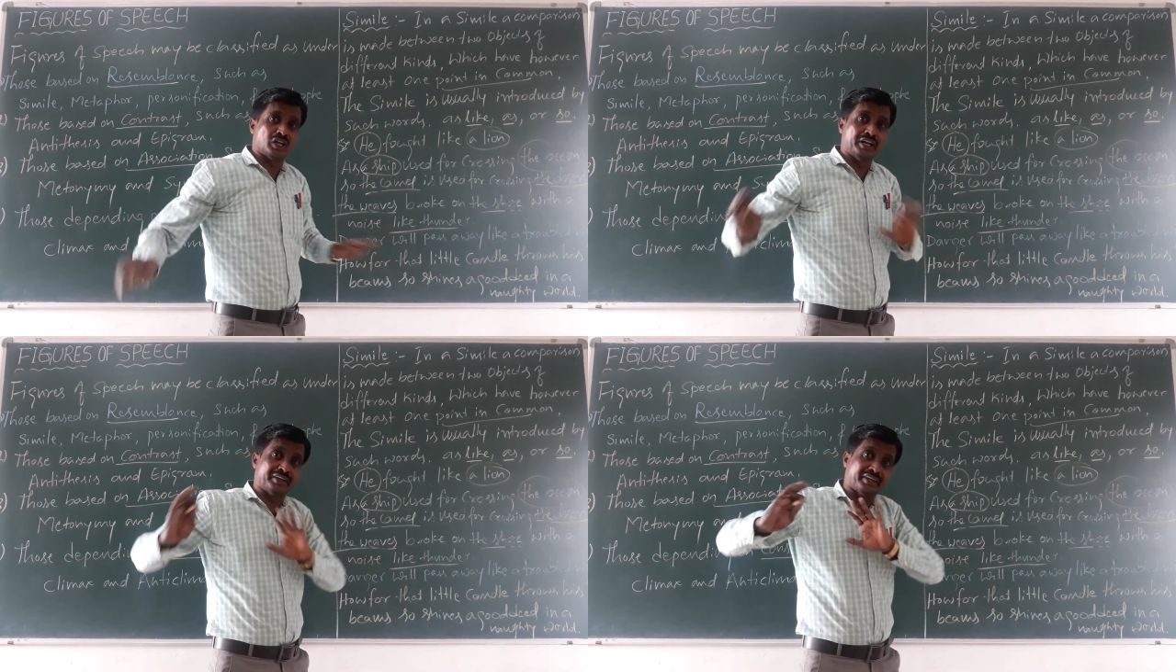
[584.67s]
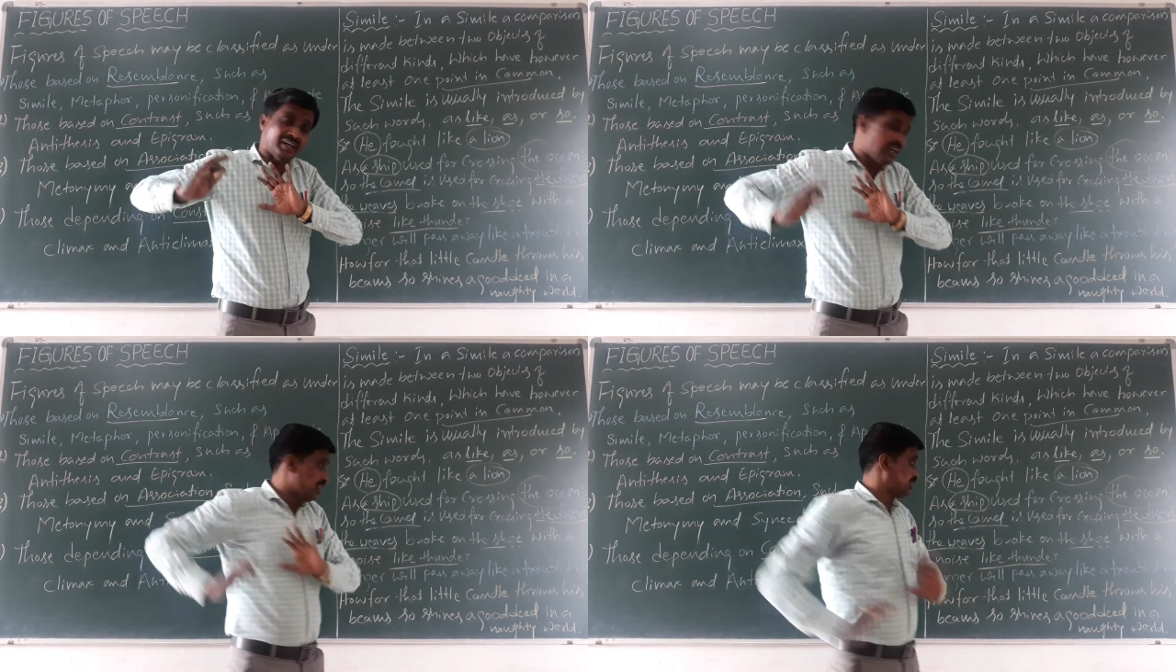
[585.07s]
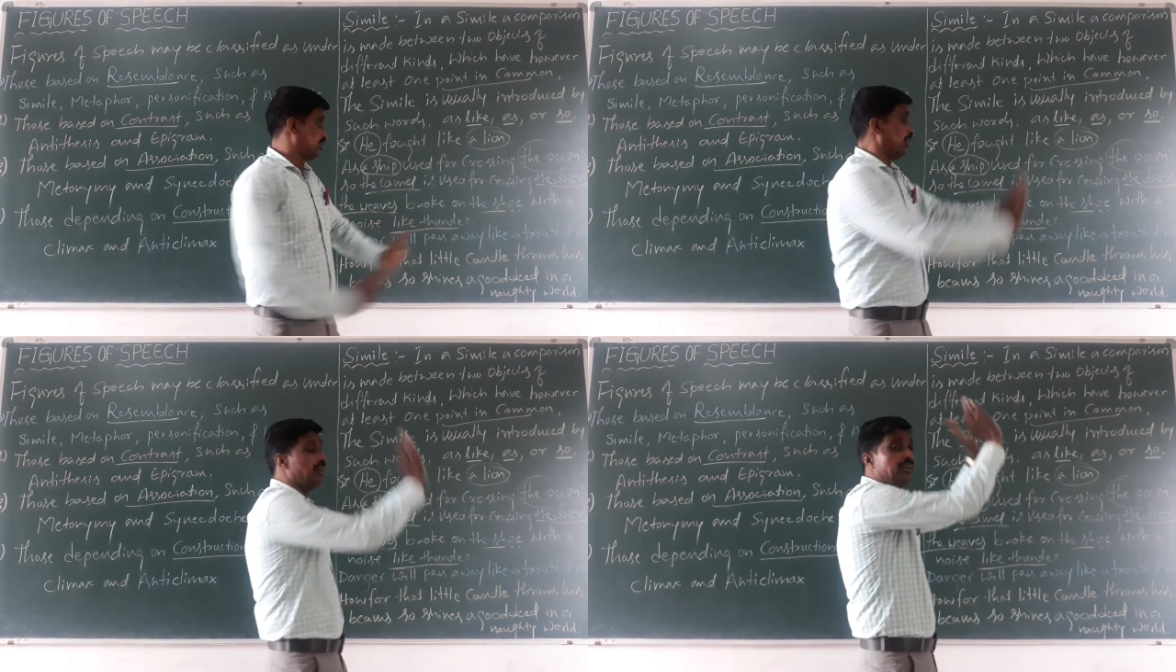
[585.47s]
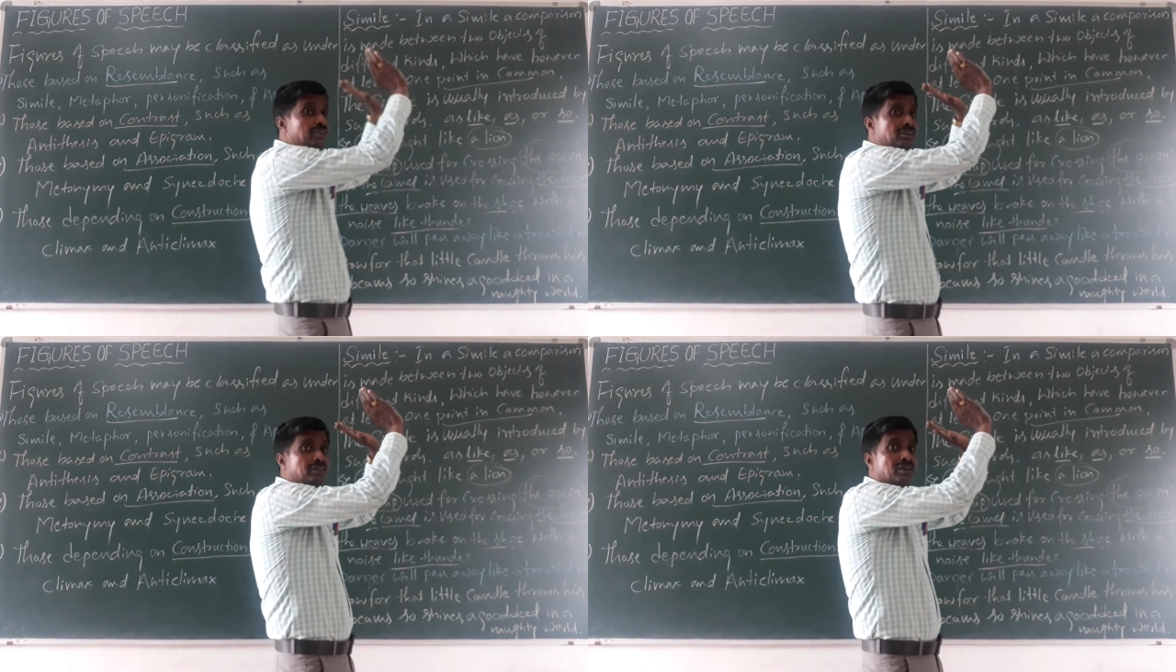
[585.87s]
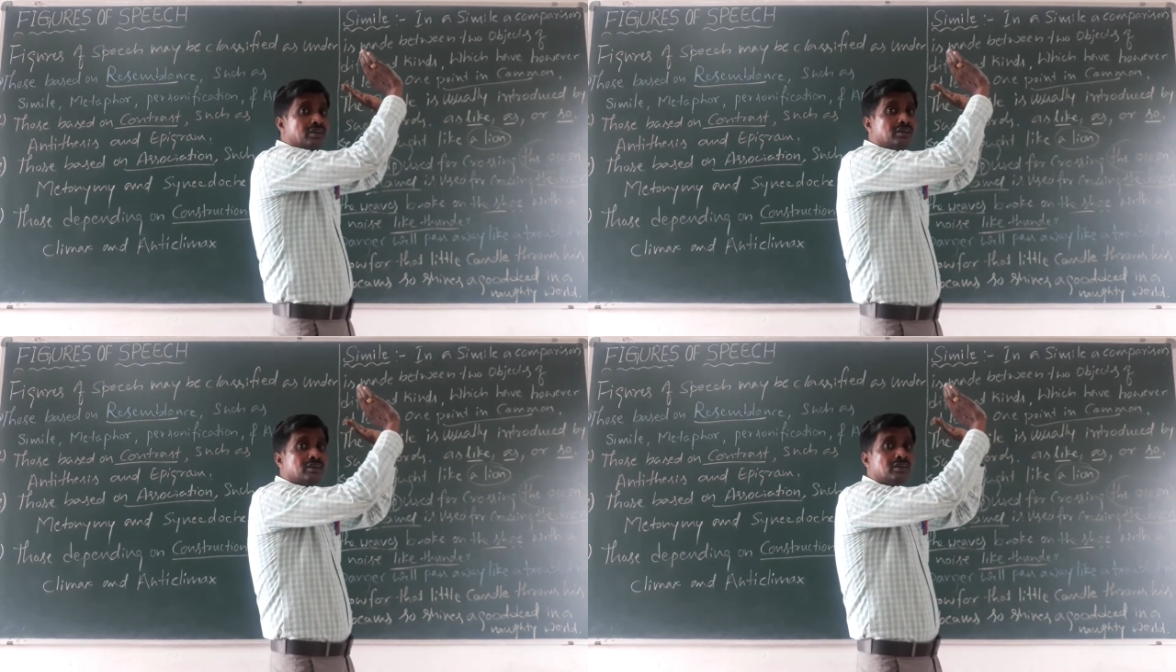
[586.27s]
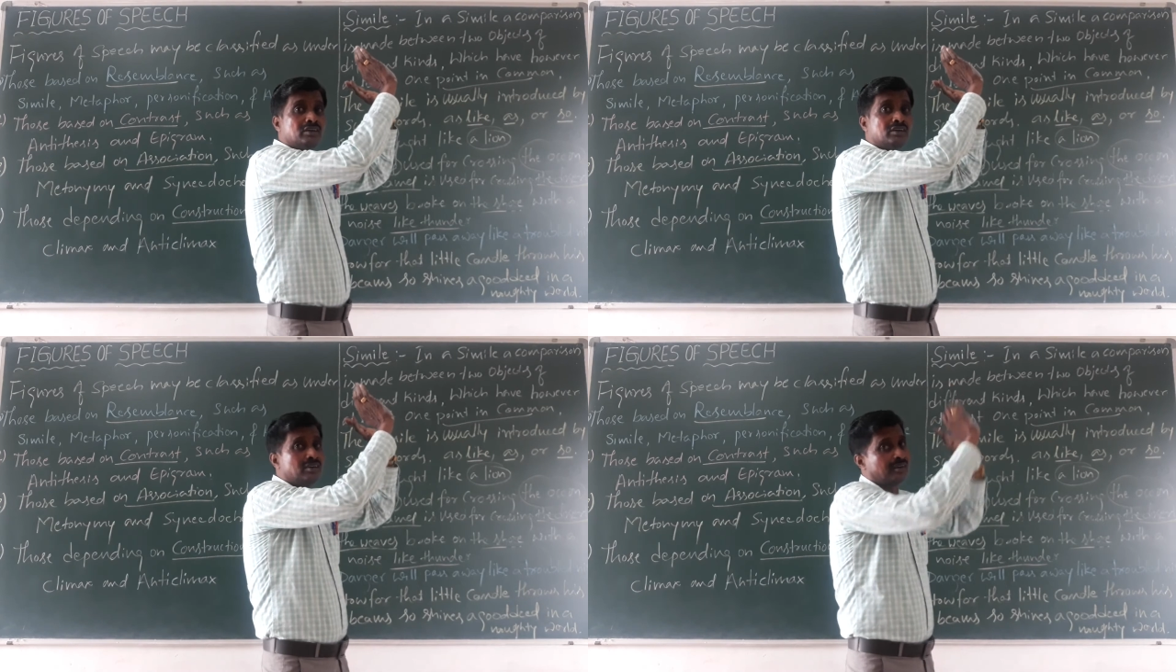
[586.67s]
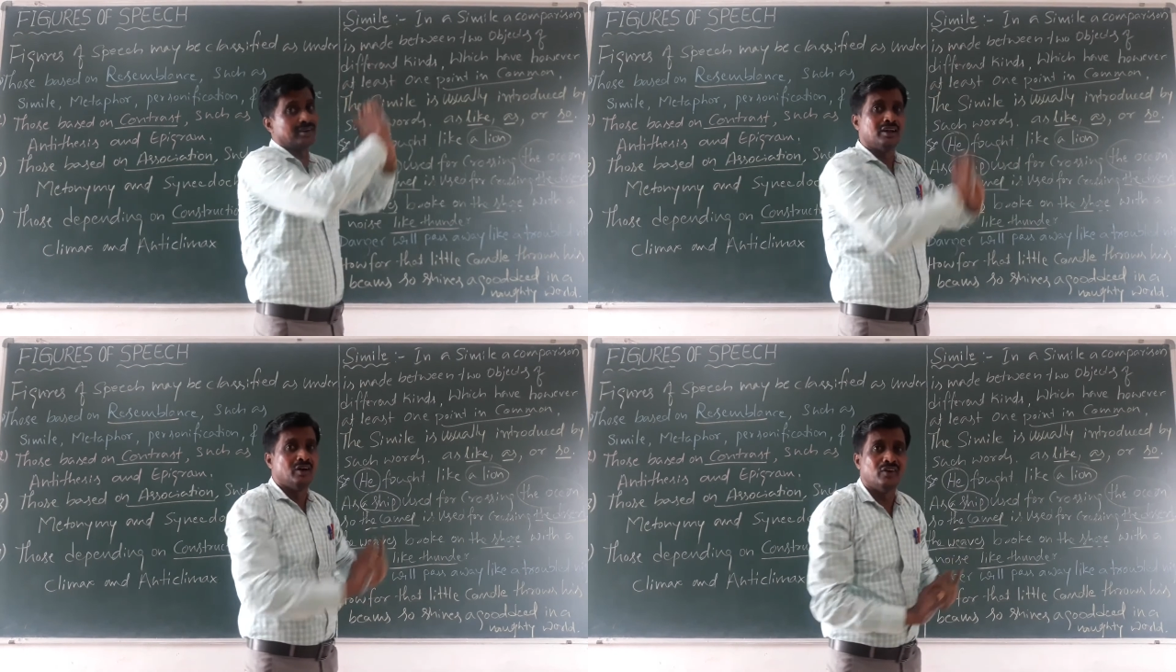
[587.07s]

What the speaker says: like a thunder.